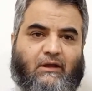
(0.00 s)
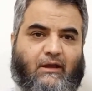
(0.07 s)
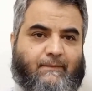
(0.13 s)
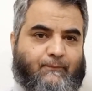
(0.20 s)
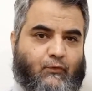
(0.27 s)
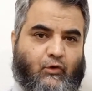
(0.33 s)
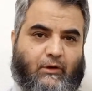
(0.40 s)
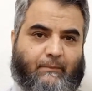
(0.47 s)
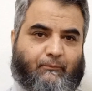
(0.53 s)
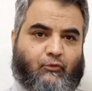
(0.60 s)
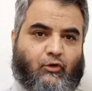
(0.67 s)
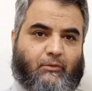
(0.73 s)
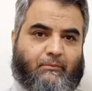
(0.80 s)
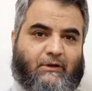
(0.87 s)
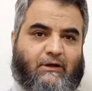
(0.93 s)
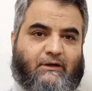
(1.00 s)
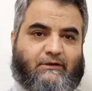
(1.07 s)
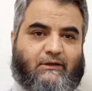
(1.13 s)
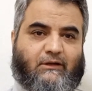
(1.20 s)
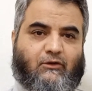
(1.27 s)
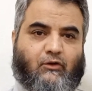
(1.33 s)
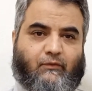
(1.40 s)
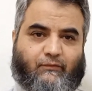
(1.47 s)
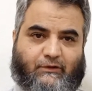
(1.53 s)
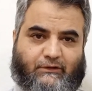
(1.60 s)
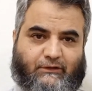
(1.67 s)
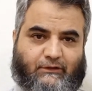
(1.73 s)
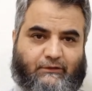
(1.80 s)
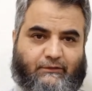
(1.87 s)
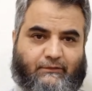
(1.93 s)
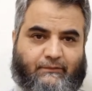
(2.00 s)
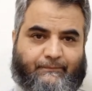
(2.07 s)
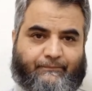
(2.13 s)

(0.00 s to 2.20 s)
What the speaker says: and no abnormality over there.